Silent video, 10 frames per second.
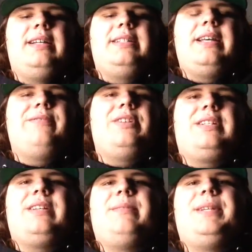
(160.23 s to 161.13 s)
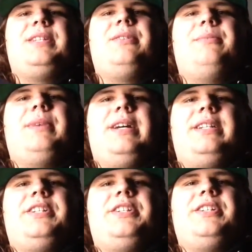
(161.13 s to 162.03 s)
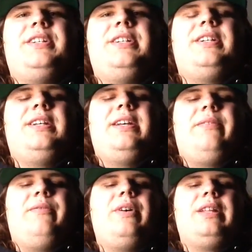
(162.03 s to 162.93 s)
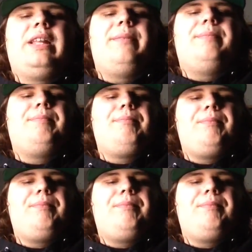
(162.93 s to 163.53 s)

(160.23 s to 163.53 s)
Denver is going to be too much for them.